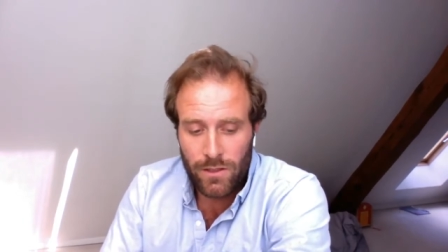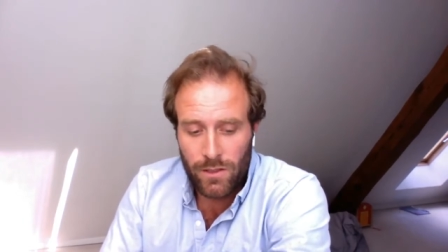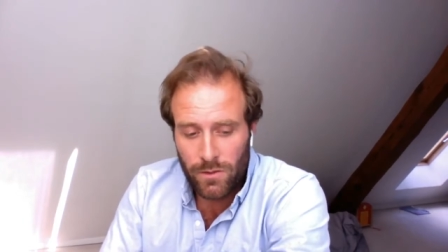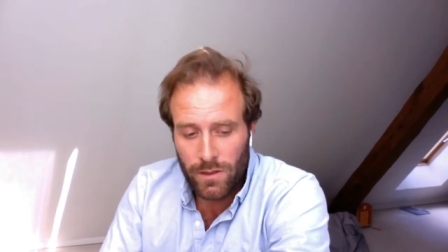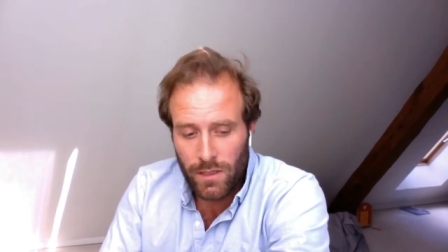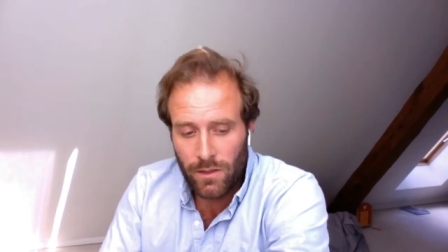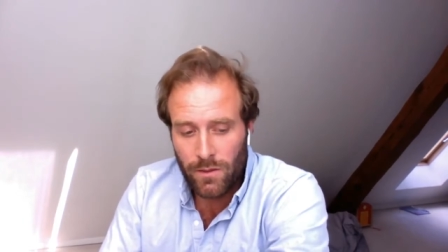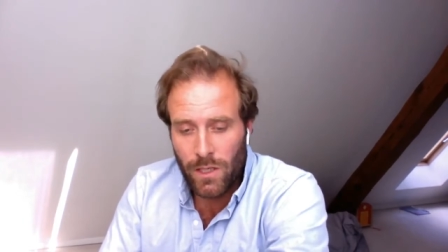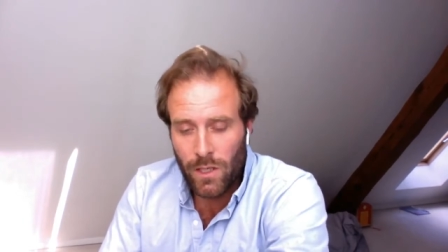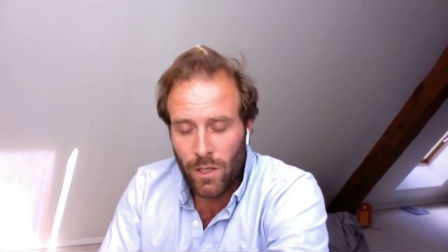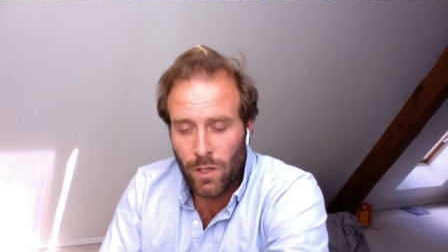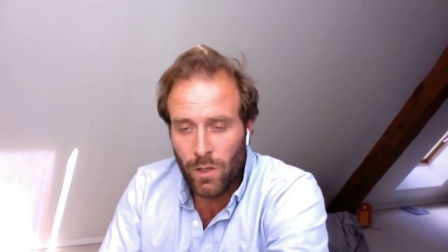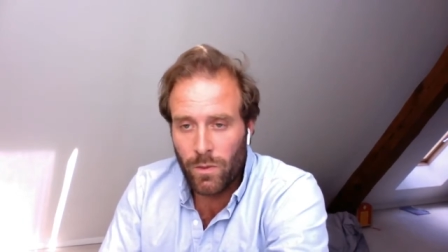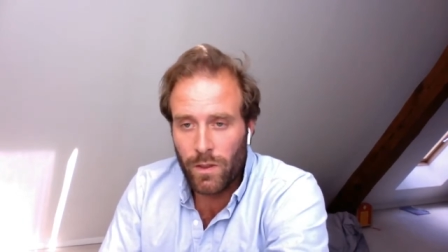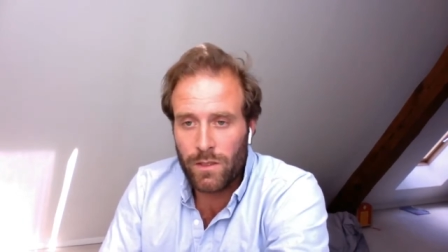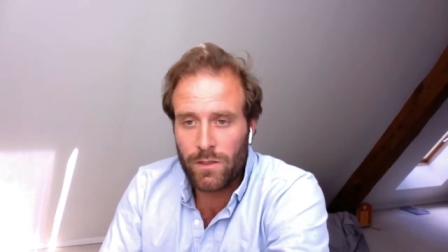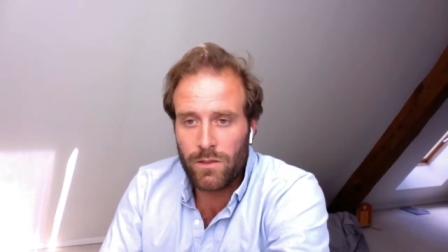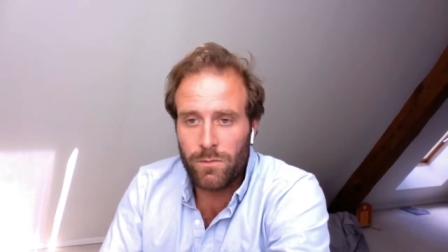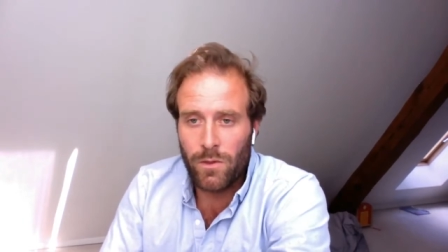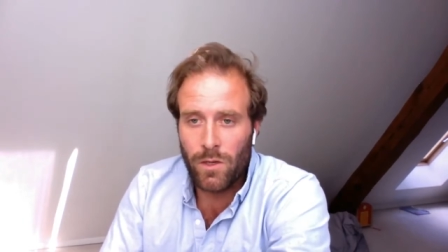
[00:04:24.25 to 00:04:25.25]
so there are
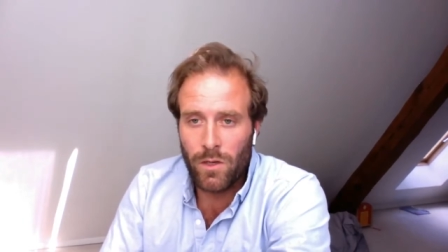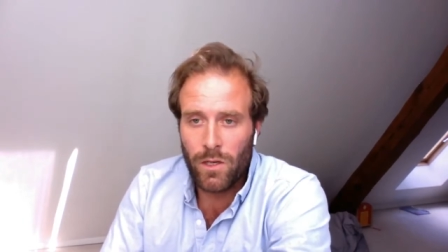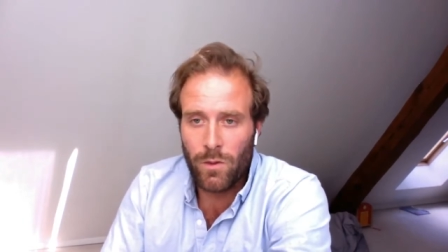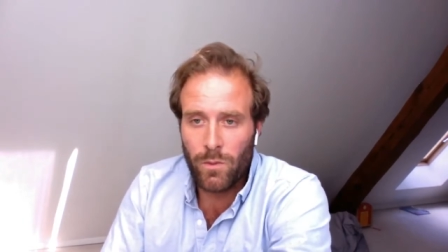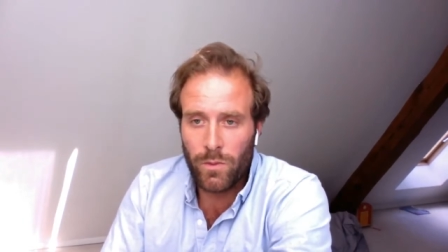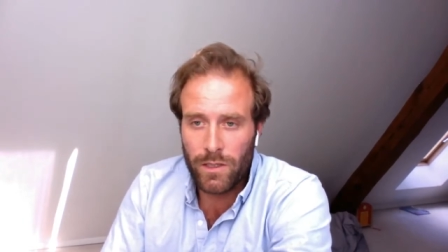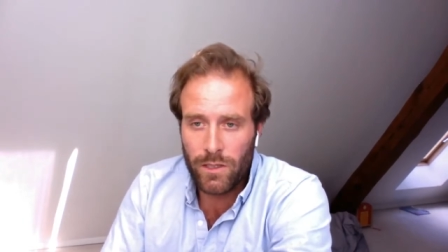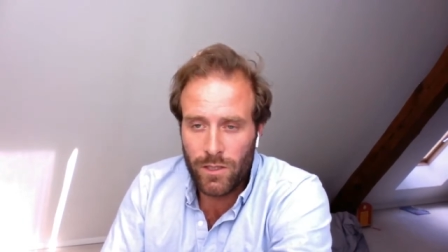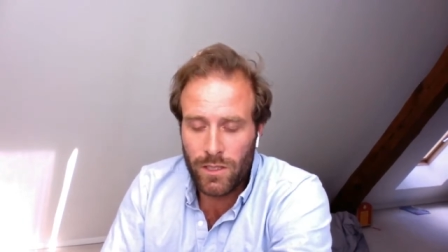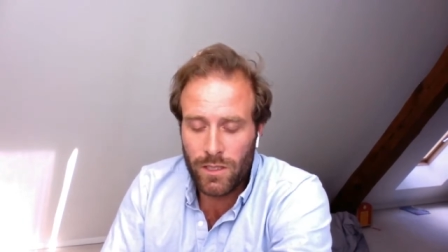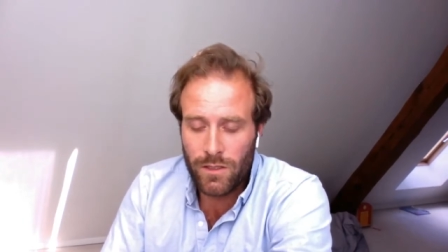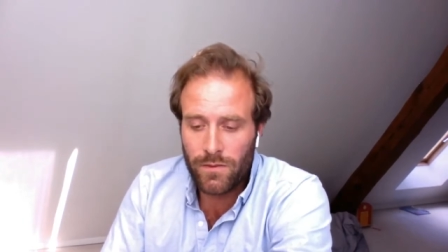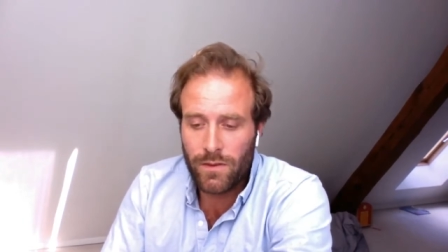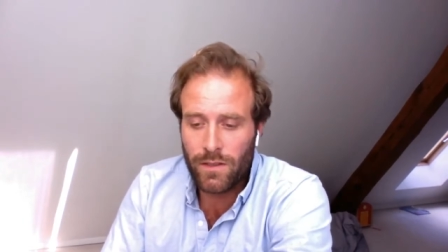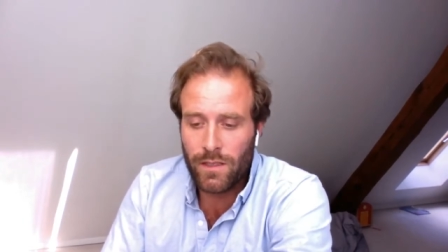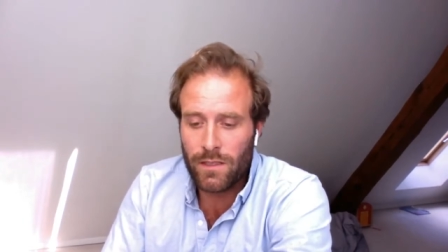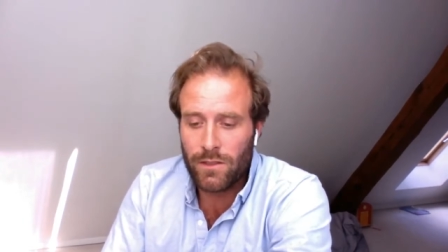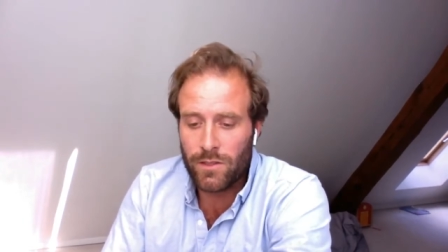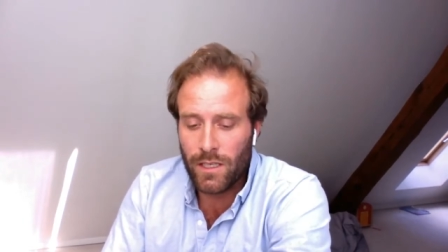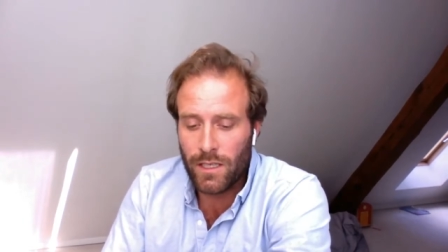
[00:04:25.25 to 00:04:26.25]
always smaller wind
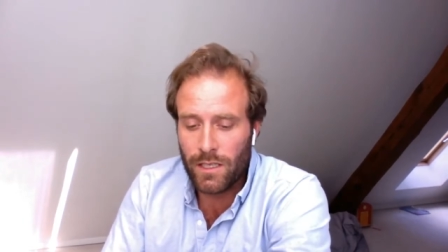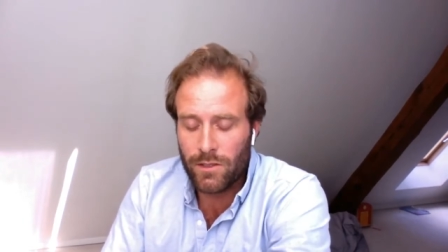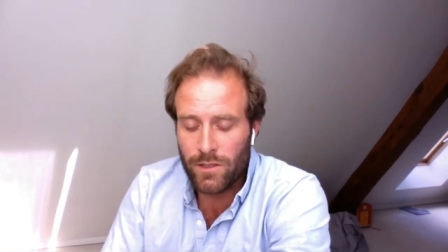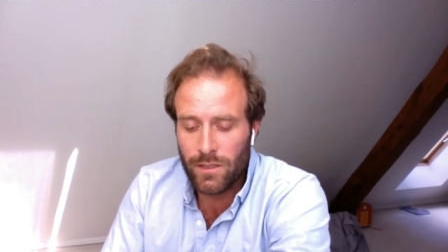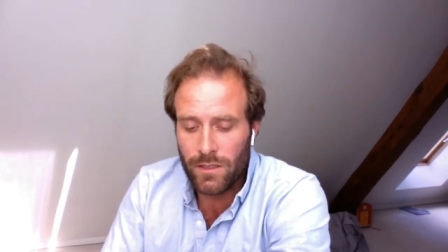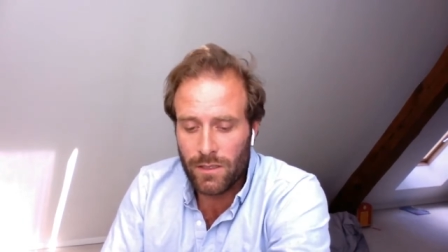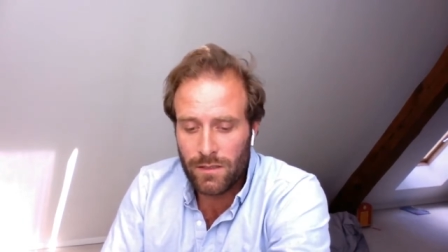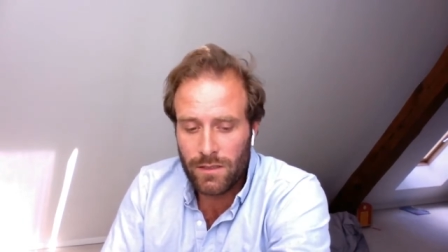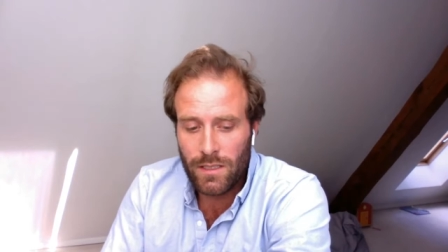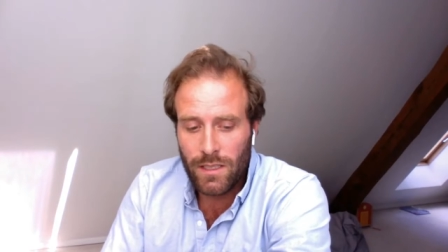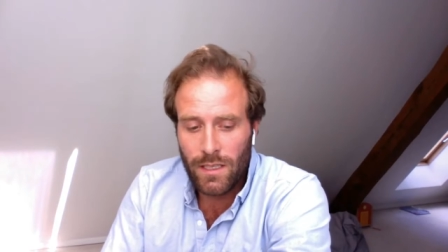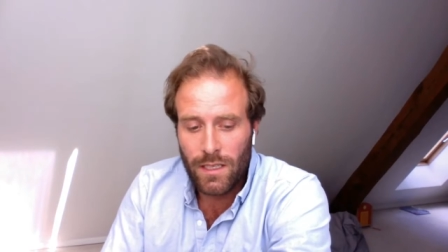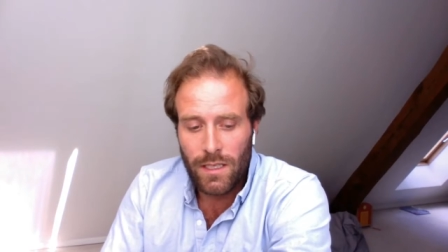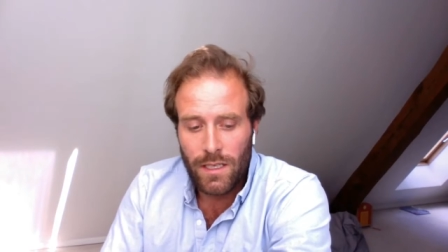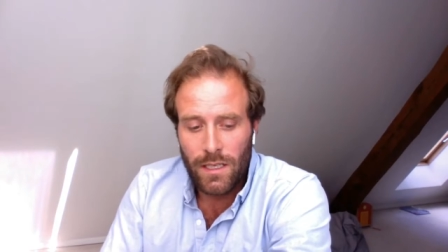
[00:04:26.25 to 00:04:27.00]
shifts and changes.